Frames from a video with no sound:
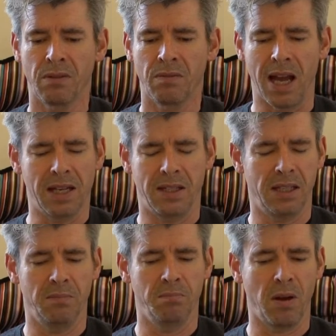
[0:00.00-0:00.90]
That
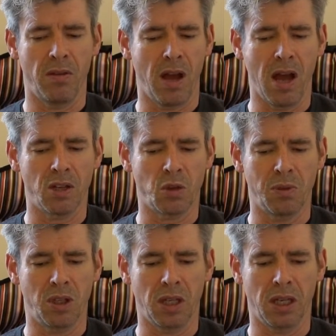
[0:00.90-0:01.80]
didn't bother us
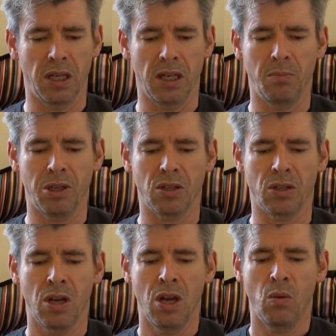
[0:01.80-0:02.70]
particularly
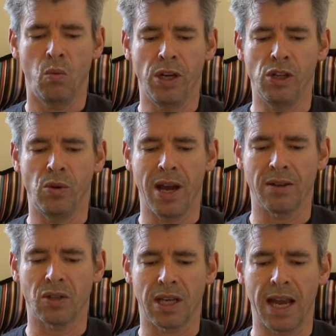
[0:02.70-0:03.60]
because we knew how
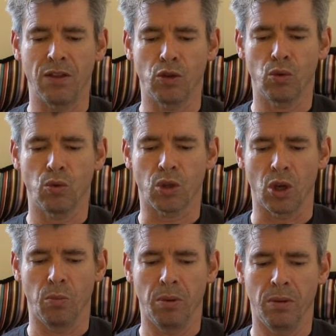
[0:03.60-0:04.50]
to get the doors
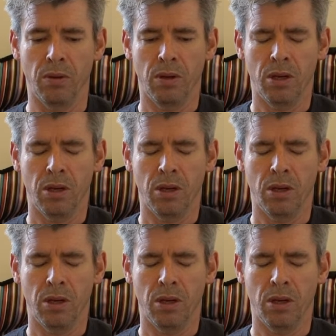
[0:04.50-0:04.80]
open.